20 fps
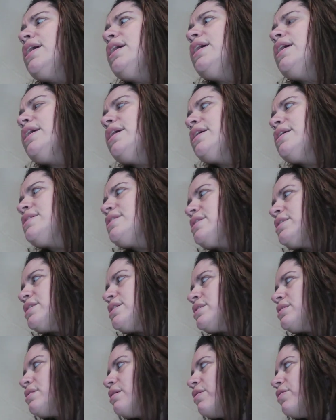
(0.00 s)

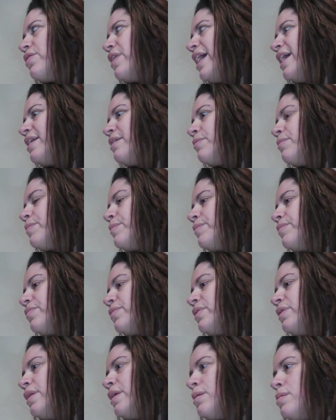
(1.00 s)
is that
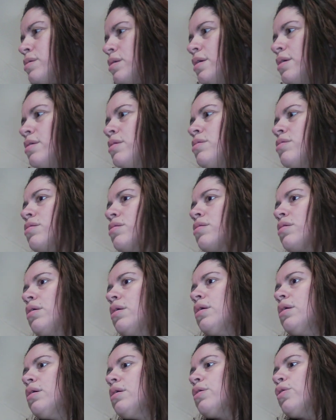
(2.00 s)
this is
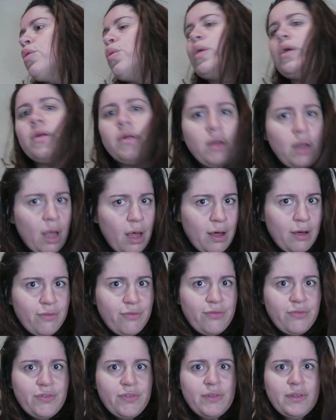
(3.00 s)
queer love.